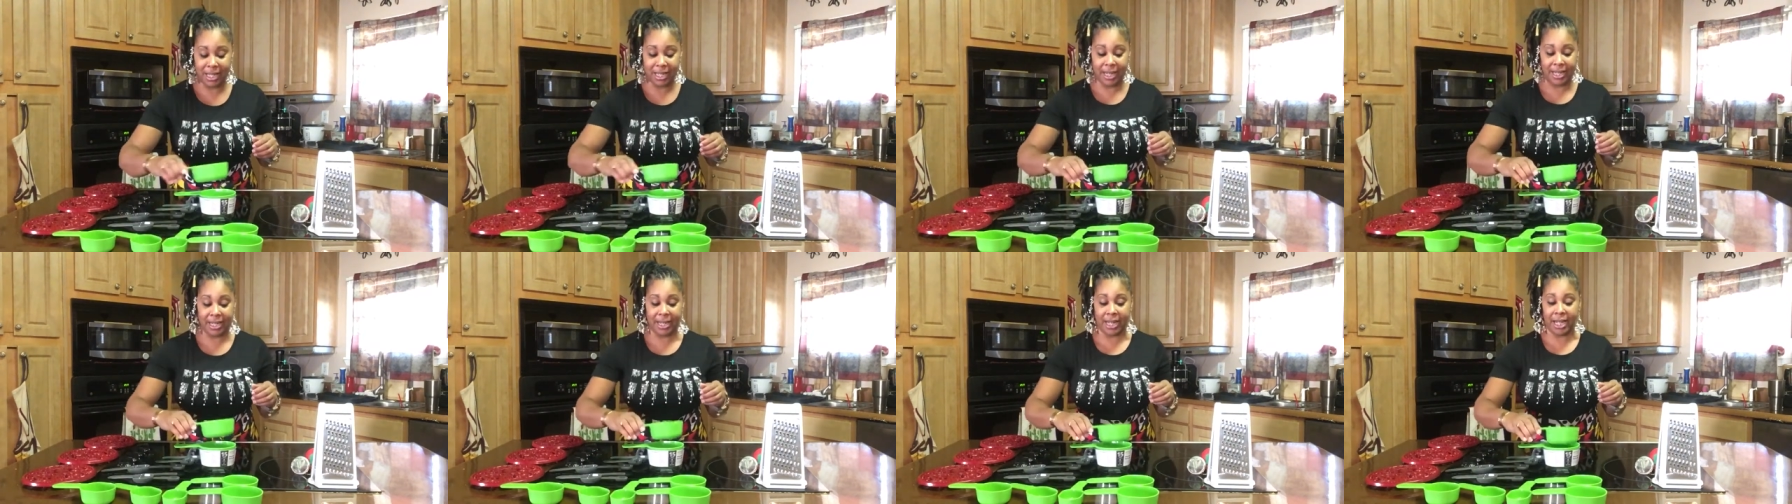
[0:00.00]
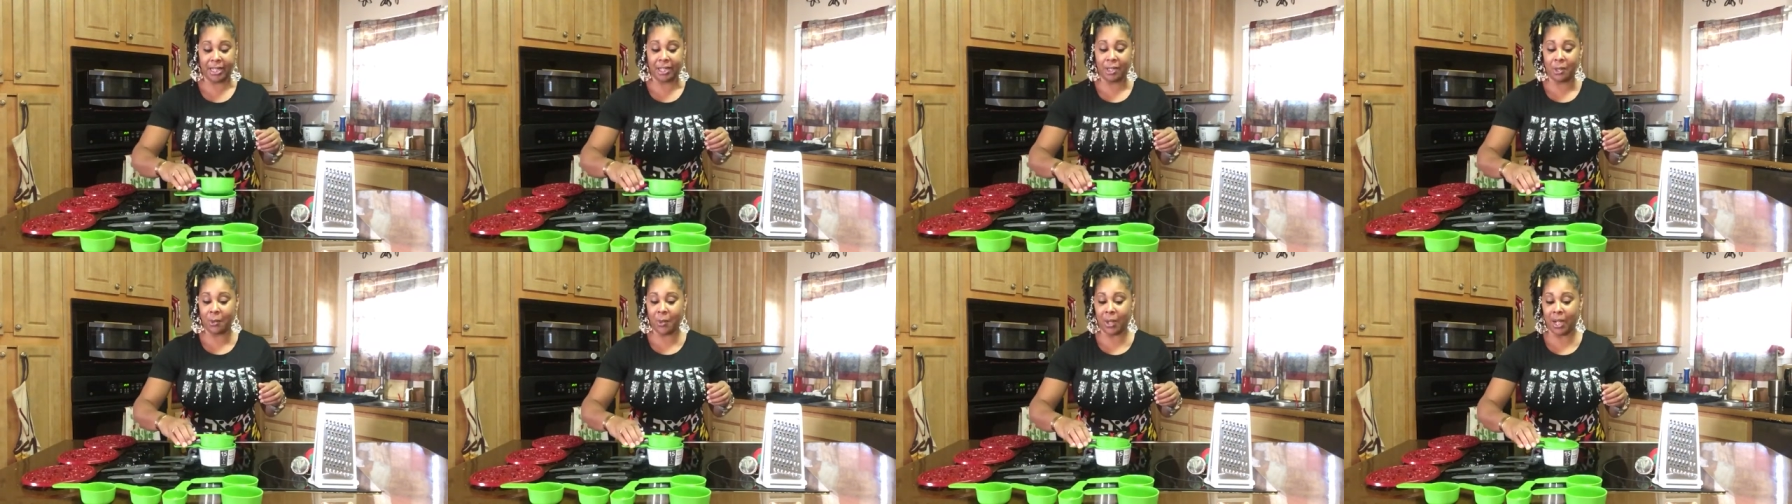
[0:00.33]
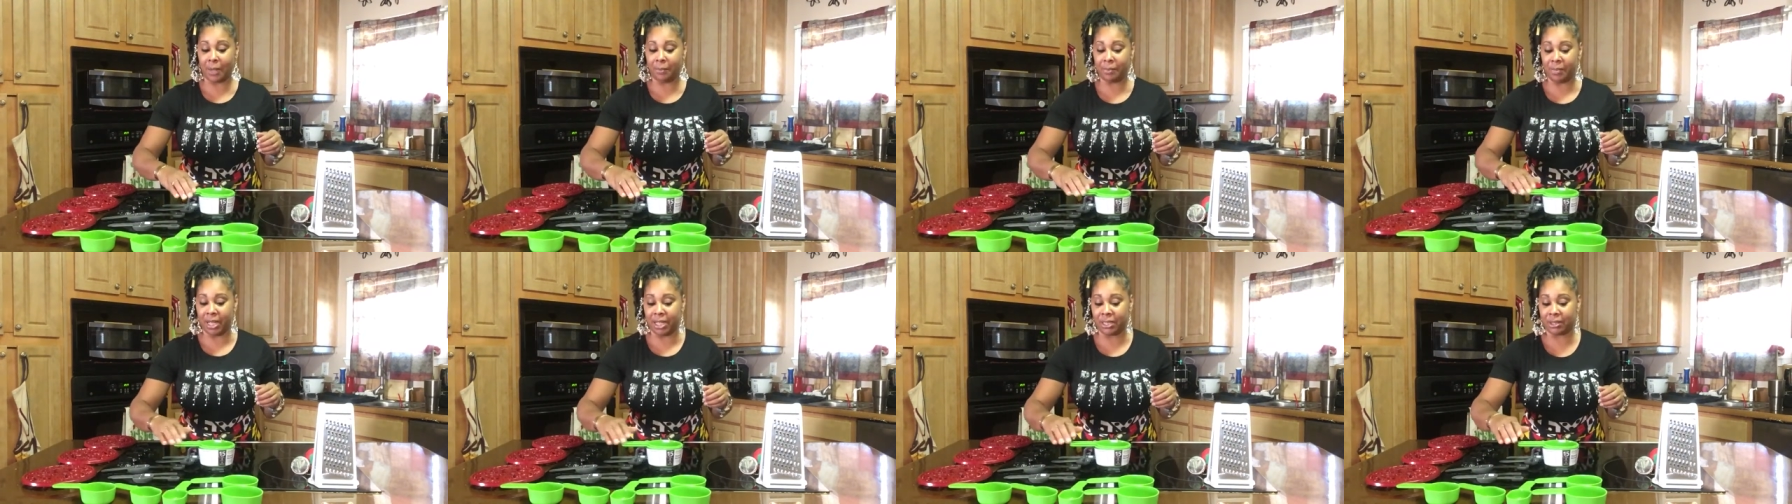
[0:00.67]
and I know
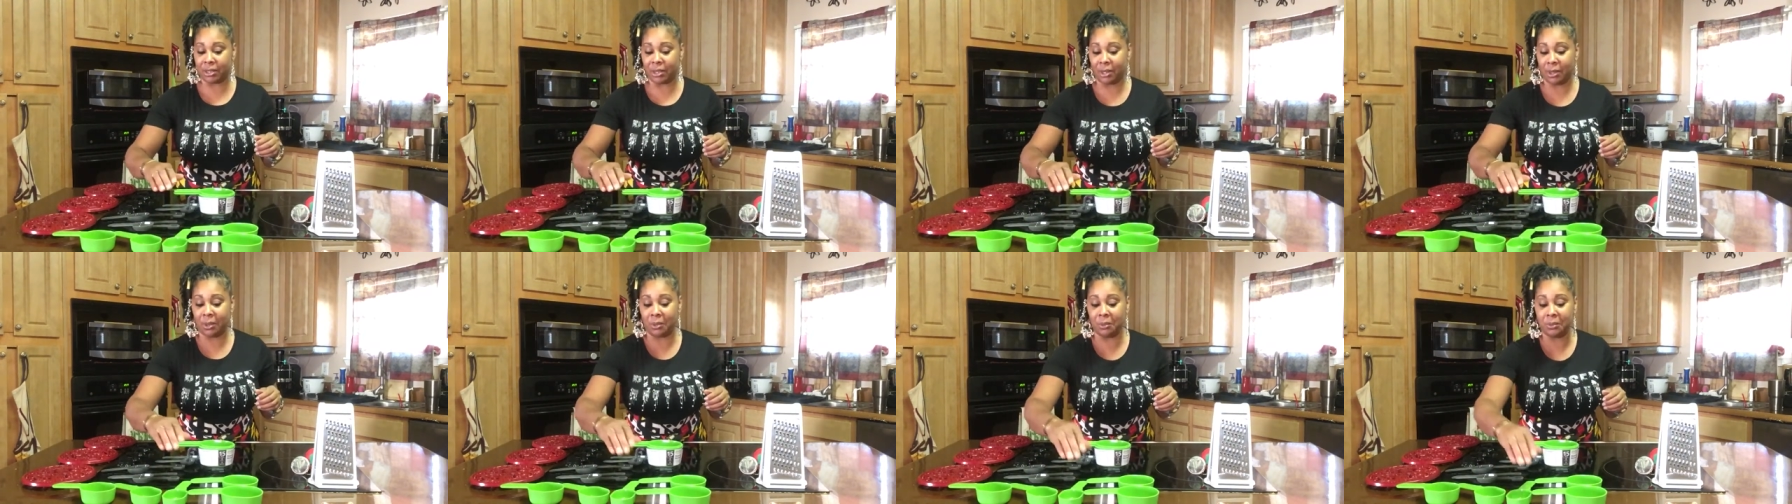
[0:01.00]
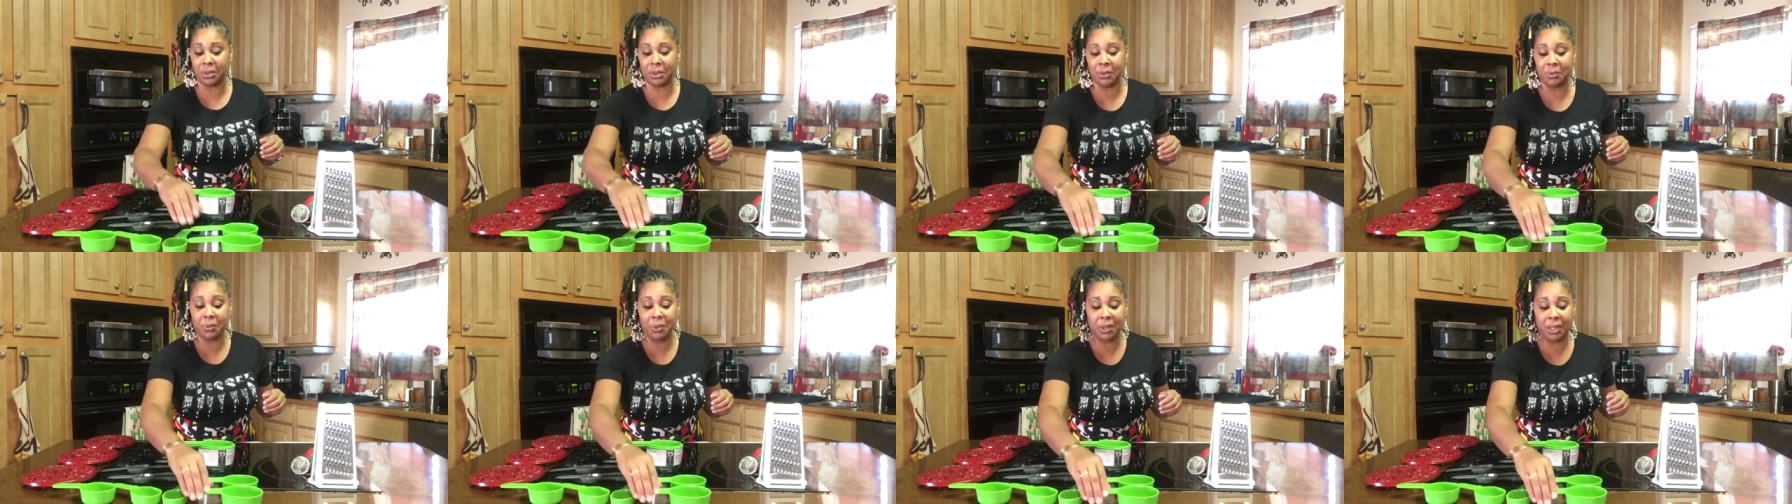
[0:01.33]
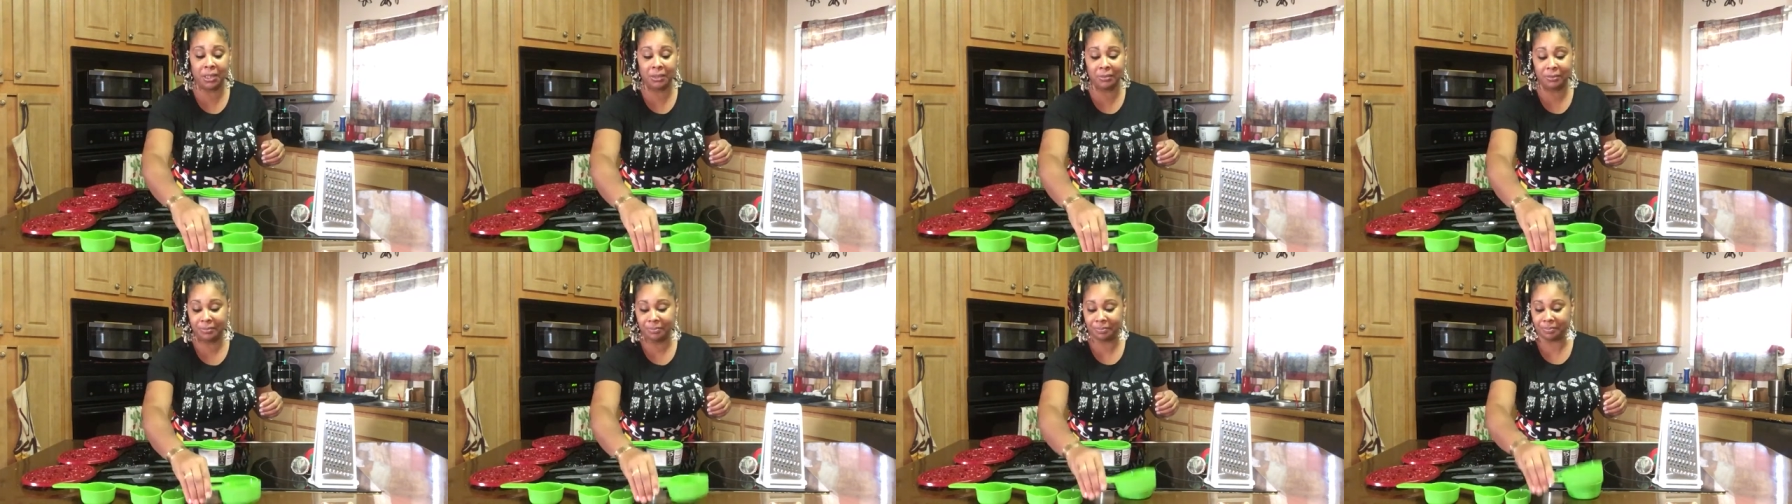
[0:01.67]
I'm not the only
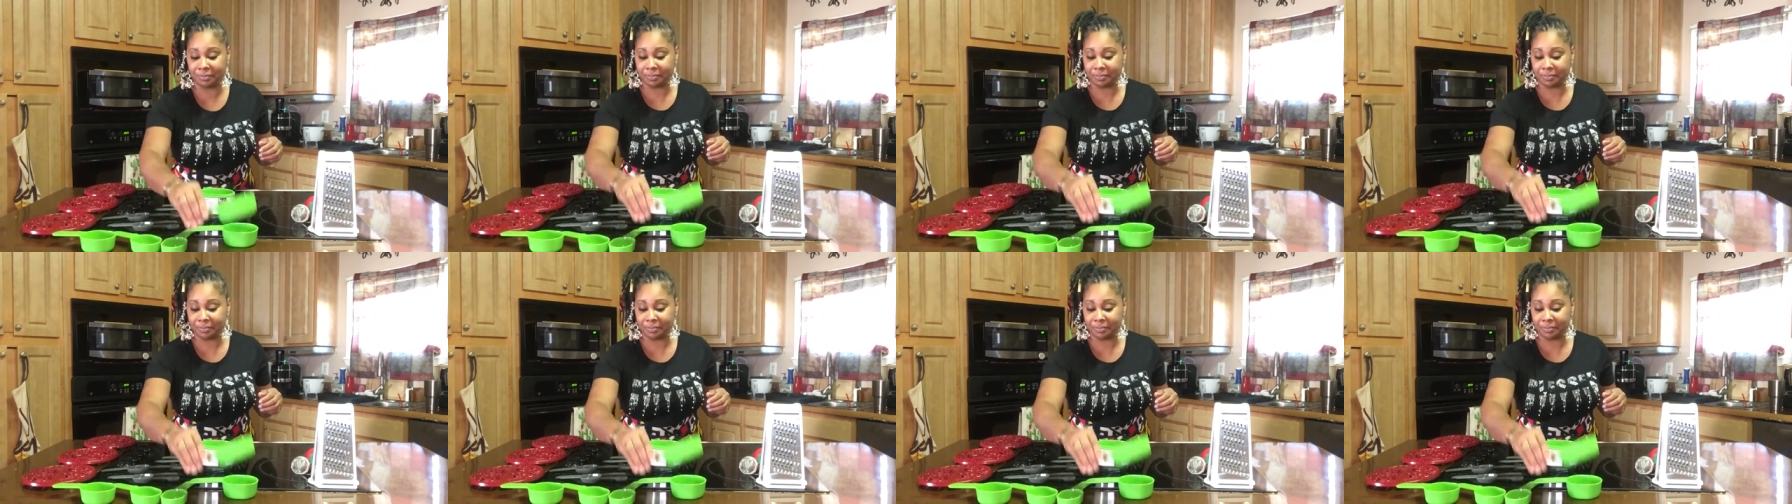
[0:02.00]
one.